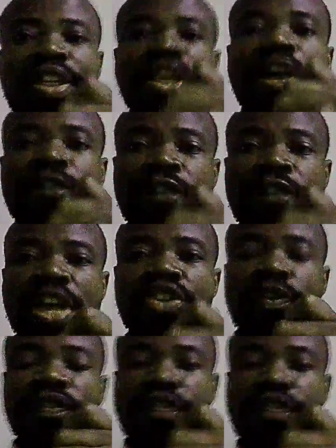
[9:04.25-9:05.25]
the
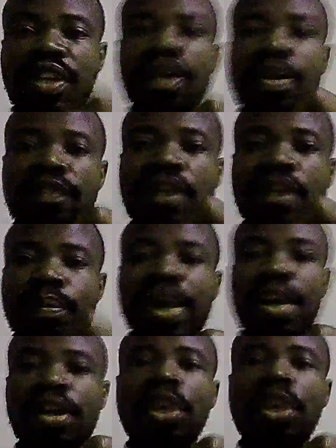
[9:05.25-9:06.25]
affairs of the
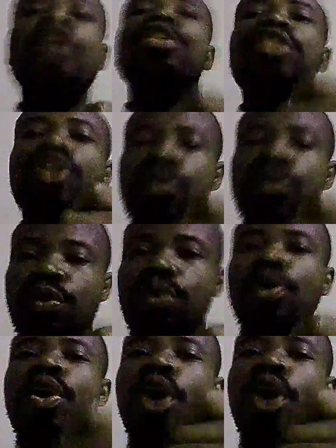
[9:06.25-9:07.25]
men
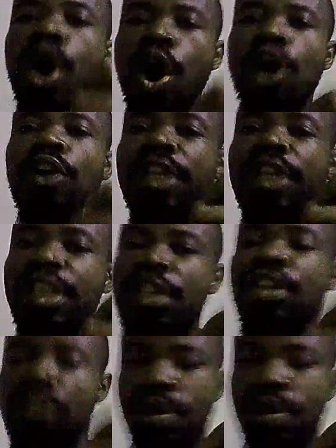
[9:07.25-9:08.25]
through all
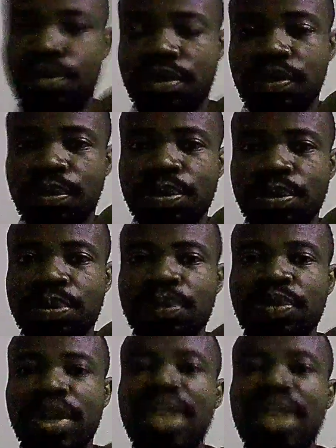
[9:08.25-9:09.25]
kingdoms.
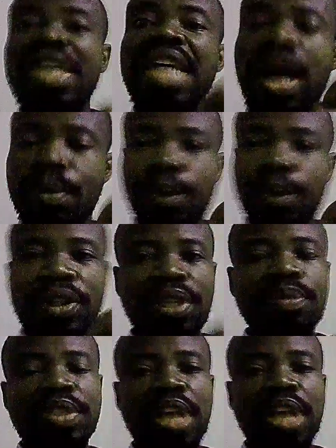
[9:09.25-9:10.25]
He humbled
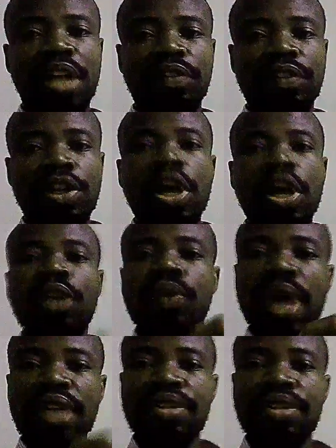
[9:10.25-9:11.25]
himself. To
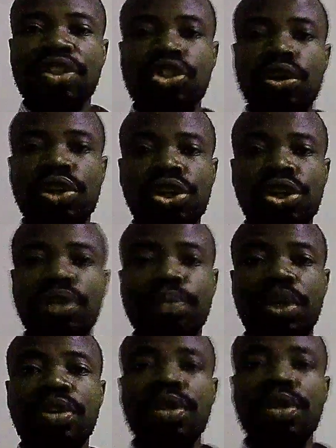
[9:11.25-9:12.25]
cut the story short,
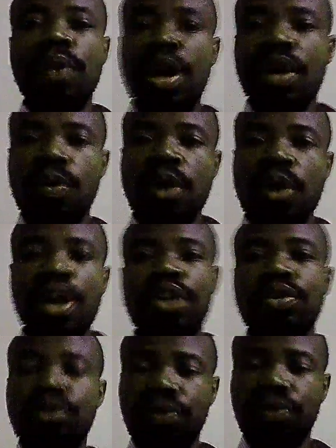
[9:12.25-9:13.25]
because I want
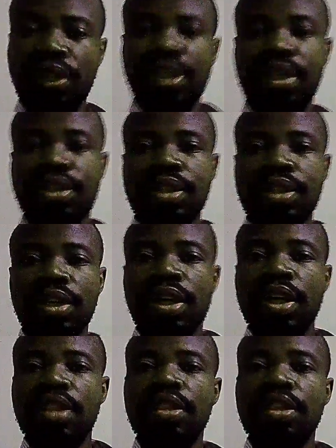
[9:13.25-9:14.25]
you to read it,
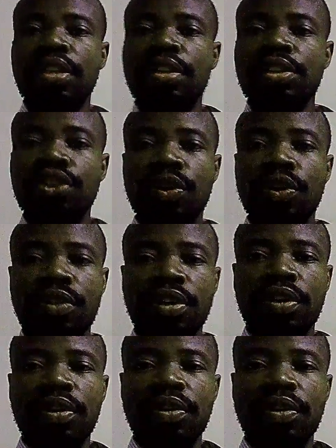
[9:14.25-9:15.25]
you know,
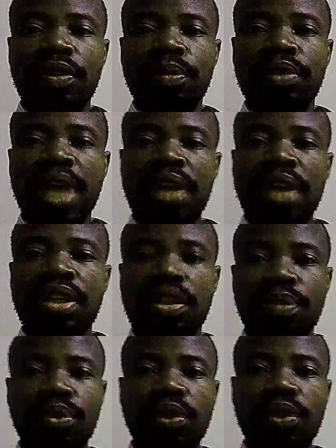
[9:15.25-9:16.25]
the
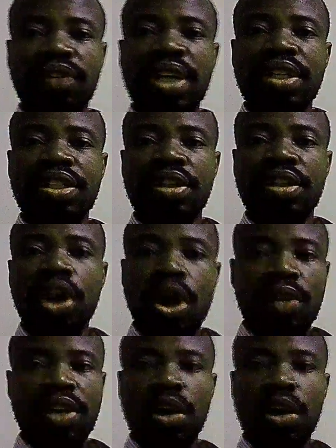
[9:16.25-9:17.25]
book of Daniel,
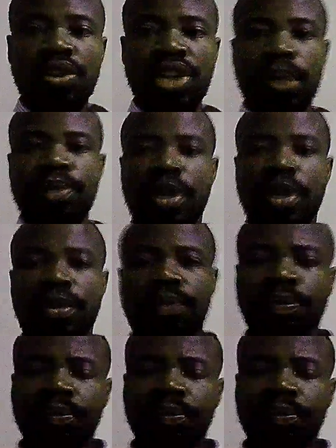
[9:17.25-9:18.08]
all the old chapter